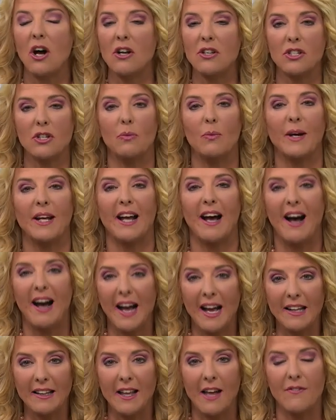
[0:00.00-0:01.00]
Also, what
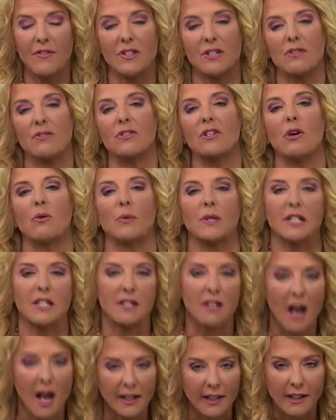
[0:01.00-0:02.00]
I love is there's no
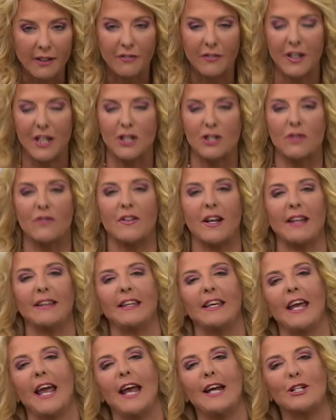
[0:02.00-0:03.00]
restocking fees. You've got
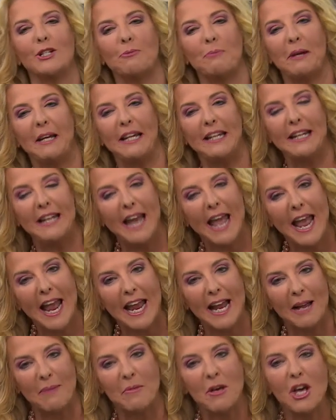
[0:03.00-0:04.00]
the H P
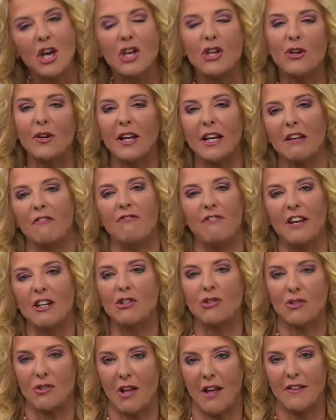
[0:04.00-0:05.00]
name. You're getting
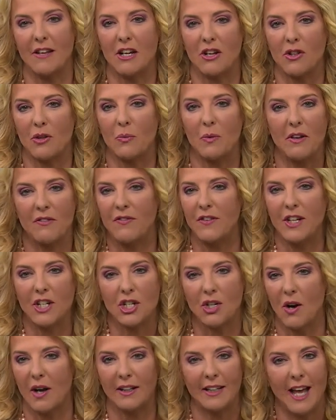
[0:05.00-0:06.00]
features on here that we
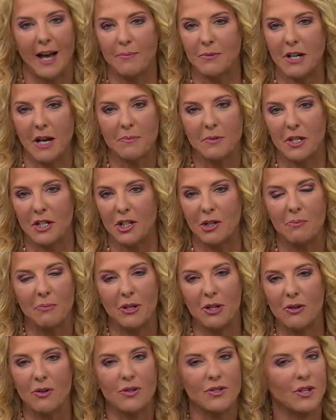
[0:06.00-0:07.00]
feature on laptops and
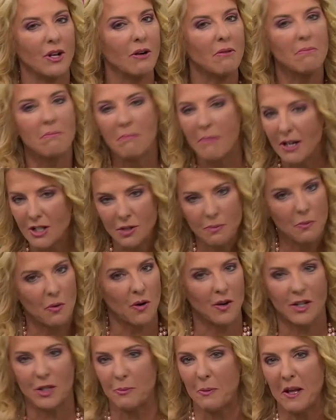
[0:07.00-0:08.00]
computers that are much
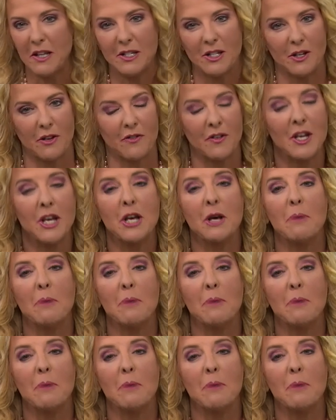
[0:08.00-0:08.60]
more expensive.